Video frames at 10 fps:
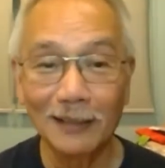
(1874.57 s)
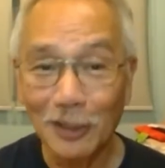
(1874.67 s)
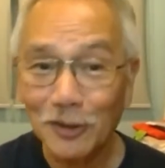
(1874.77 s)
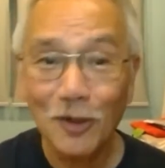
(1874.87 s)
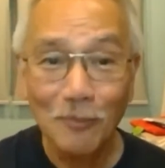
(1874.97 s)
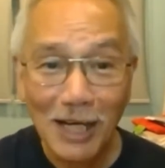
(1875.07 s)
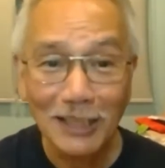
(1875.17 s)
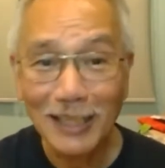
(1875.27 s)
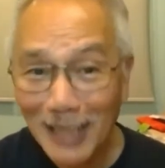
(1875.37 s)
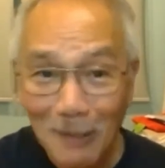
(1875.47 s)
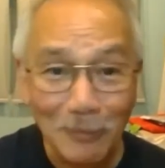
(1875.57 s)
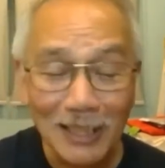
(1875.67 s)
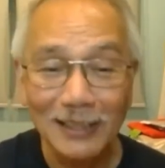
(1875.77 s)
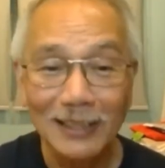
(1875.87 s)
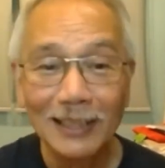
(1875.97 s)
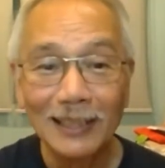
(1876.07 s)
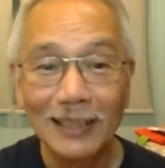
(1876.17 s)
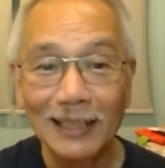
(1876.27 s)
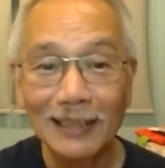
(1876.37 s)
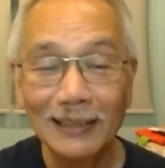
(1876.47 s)
Uh, there's so much that happens
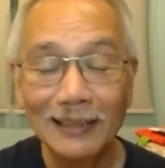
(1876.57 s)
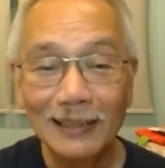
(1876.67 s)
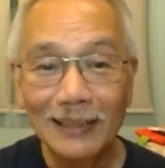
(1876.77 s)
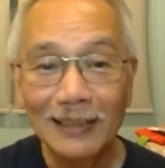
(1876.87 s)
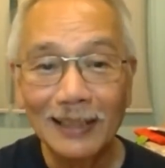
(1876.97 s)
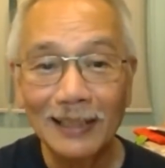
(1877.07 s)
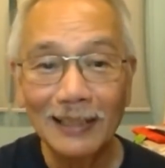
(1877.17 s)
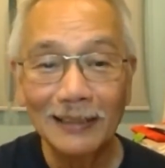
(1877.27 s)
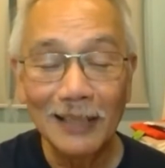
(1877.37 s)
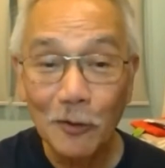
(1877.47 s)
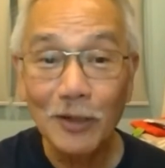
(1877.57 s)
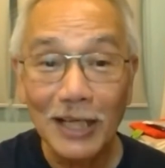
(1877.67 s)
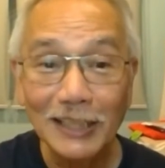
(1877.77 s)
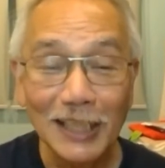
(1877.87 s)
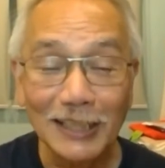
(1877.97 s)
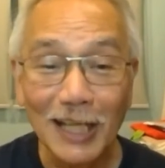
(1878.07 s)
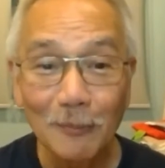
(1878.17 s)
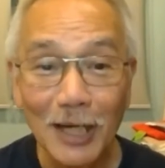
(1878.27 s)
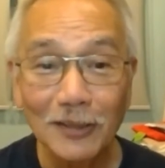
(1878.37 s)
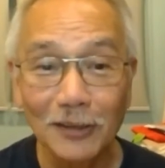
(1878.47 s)
in, in the Eucharistic
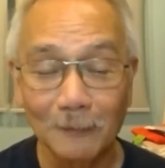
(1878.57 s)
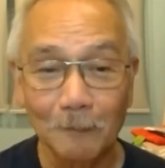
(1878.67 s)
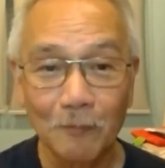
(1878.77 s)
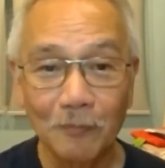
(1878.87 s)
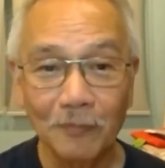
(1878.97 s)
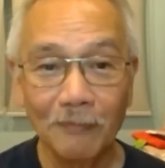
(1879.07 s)
celebration. Uh,